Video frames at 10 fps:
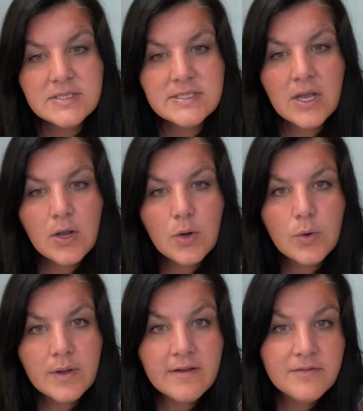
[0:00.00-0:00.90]

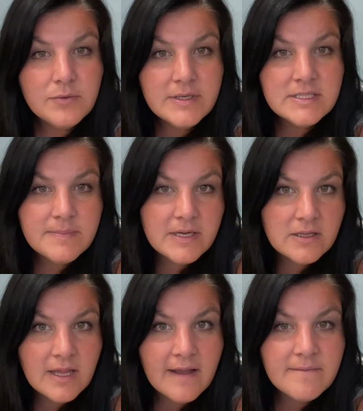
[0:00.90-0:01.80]
So if you need to be
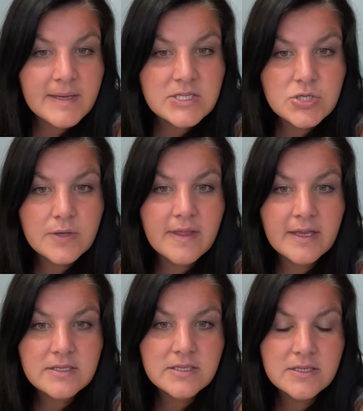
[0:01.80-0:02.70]
here live, make sure
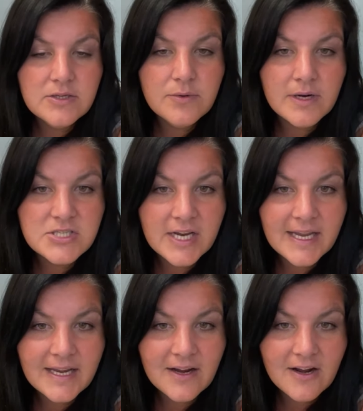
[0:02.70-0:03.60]
that you are
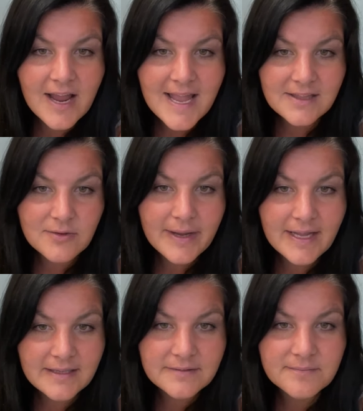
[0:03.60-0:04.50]
checking her. Hey,
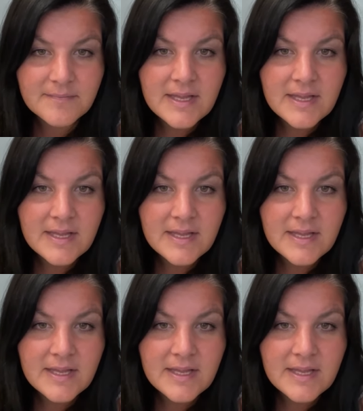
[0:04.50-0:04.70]
Luann.